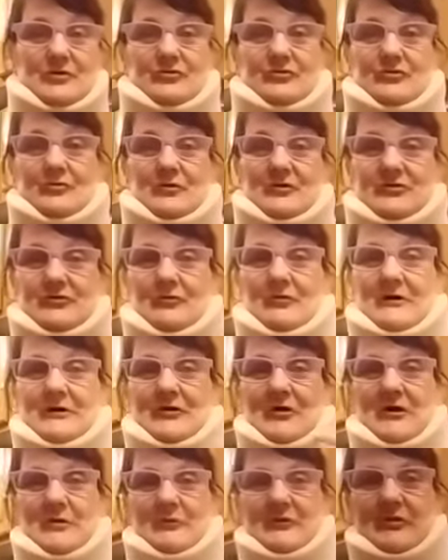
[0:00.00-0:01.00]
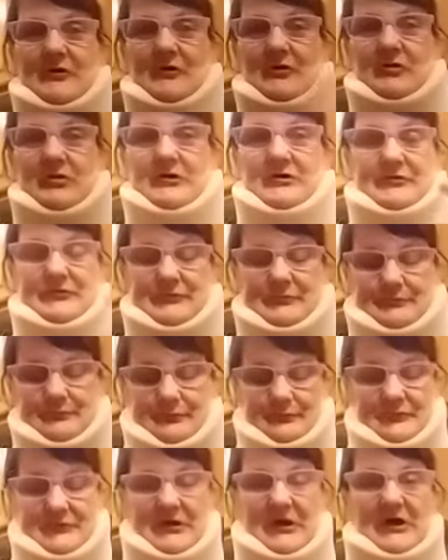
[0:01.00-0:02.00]
so what's going on with all this
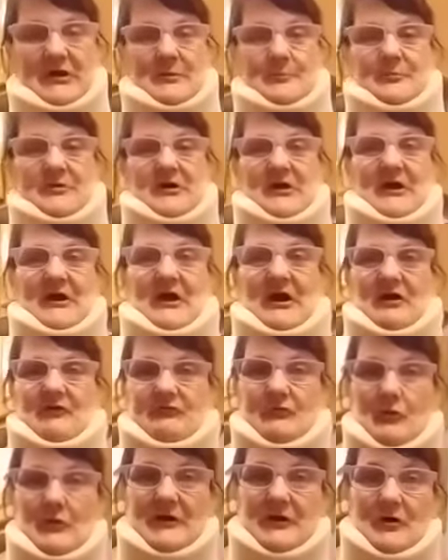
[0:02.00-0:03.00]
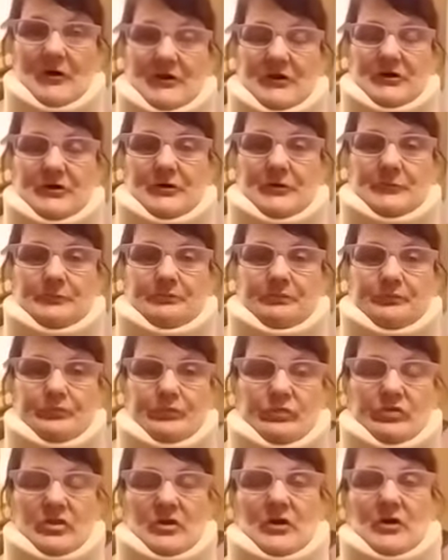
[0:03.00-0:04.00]
getup that I have going on here?
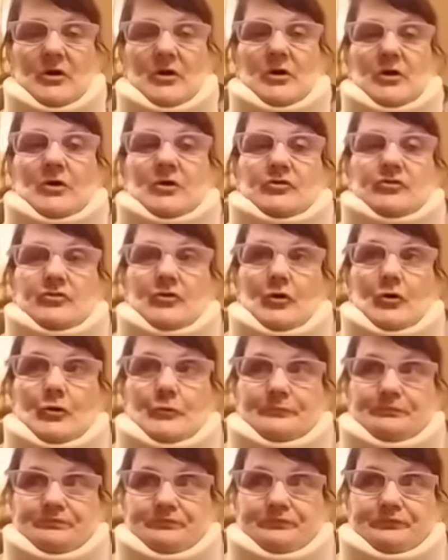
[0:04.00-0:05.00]
So,